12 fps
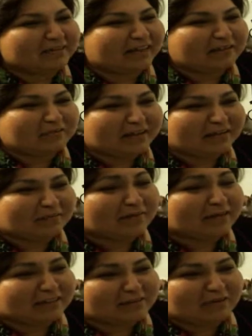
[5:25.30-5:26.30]
Be like, what?
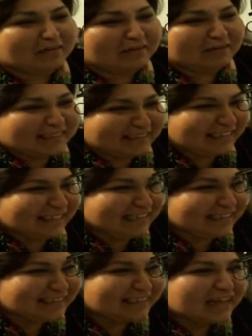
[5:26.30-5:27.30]
What is wrong with these
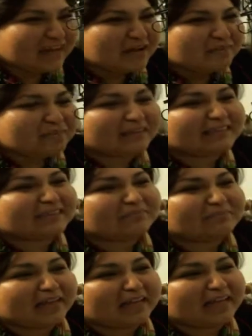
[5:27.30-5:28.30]
kids? But to
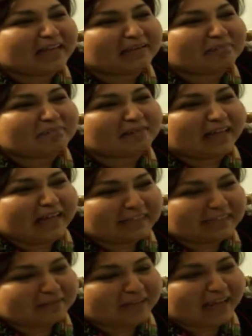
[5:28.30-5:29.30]
me, it
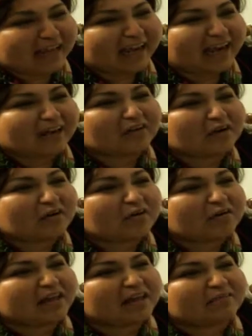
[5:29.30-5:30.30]
blessed me, and I
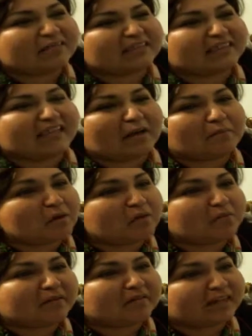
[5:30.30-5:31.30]
know it was in that
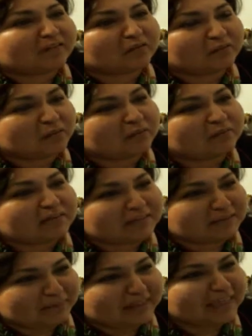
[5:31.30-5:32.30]
moment that the Lord was
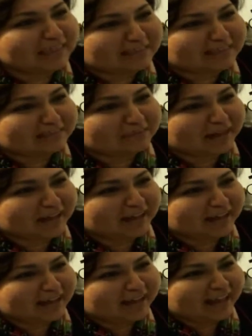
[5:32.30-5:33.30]
speaking to me
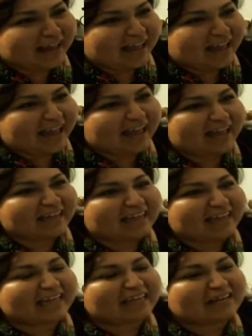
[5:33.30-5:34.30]
and
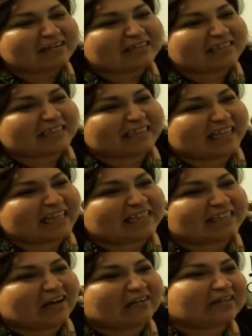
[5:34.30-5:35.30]
he uses
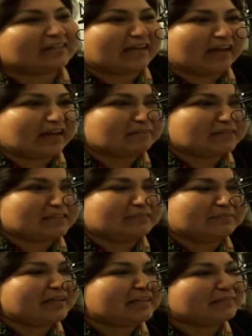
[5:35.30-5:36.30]
kids all the time to
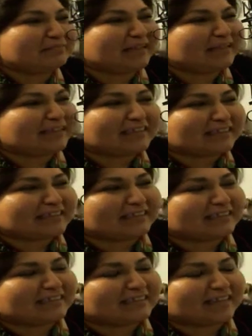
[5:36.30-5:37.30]
speak to me. It's just
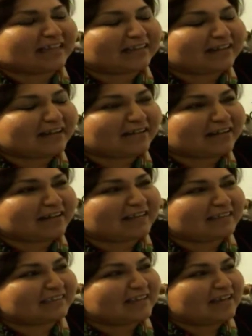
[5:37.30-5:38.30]
it's
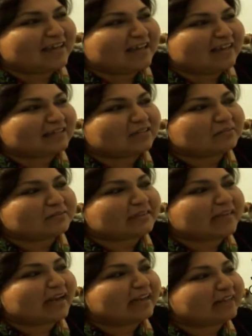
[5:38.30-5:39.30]
hilarious. So I'm
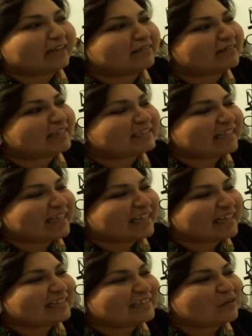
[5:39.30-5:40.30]
standing there and these
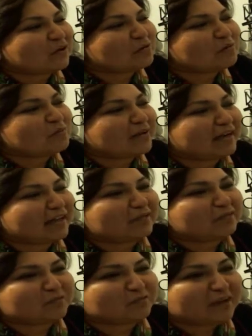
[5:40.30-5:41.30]
kids are running
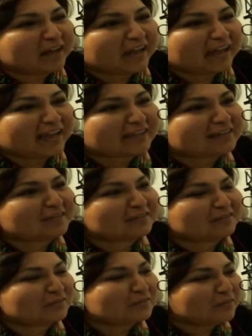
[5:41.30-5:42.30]
free in the
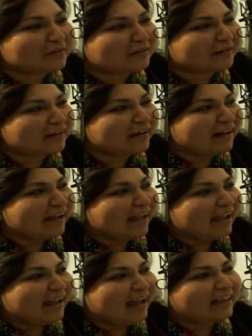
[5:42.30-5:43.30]
store.
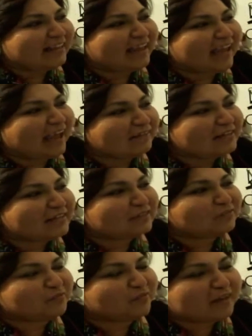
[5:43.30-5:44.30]
And they have
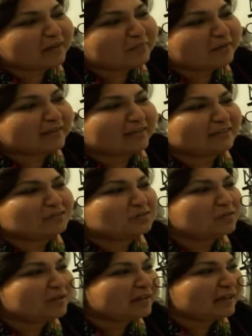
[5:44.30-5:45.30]
this freedom and this
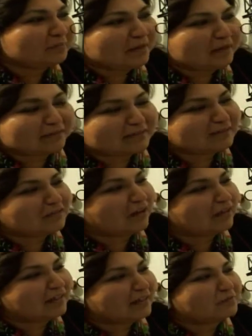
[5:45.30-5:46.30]
joy like Pete was
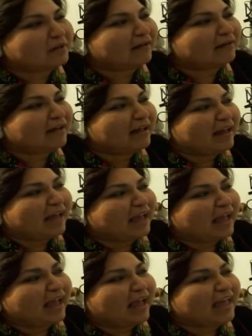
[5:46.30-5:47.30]
talking about.
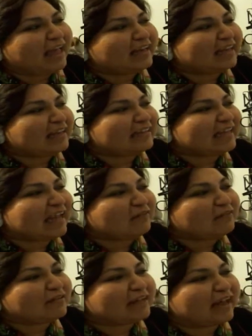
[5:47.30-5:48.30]
And they
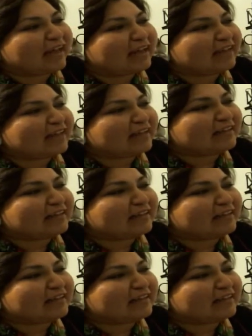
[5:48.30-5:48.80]
were like